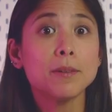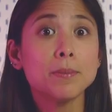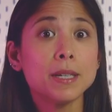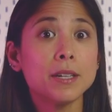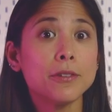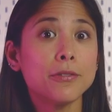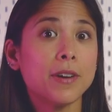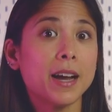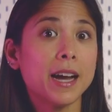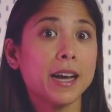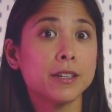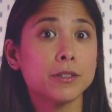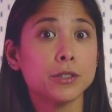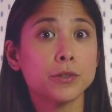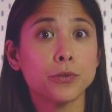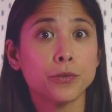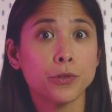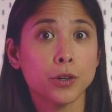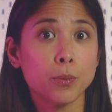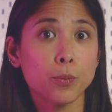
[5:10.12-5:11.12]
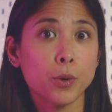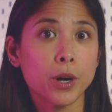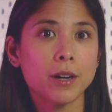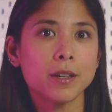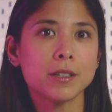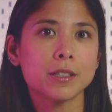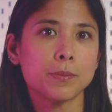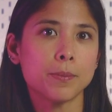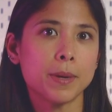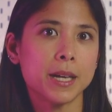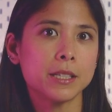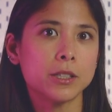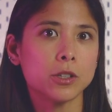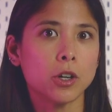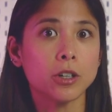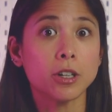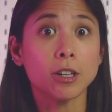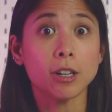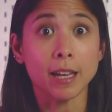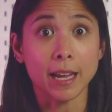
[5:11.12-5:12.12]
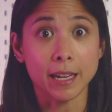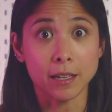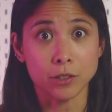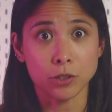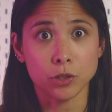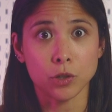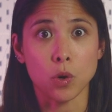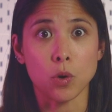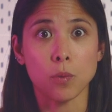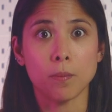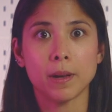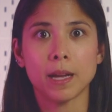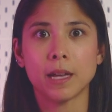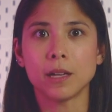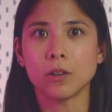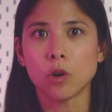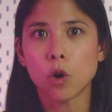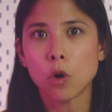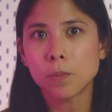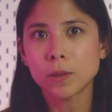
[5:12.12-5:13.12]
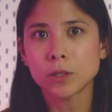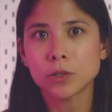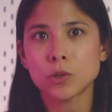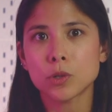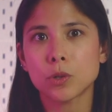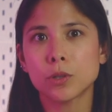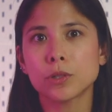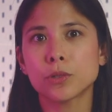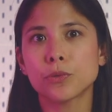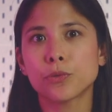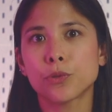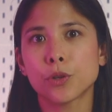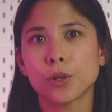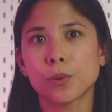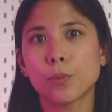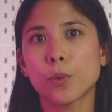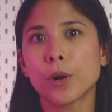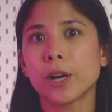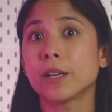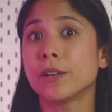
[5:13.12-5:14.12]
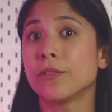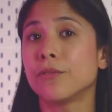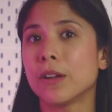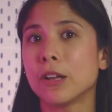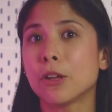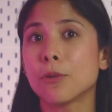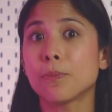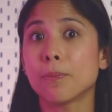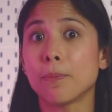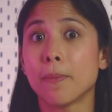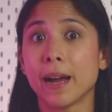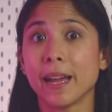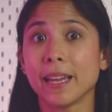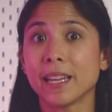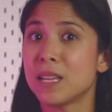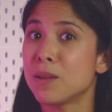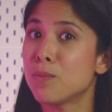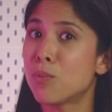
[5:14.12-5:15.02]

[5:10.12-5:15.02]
Dygma Defy's firmware is based on Kaleidoscope, an open source firmware developed by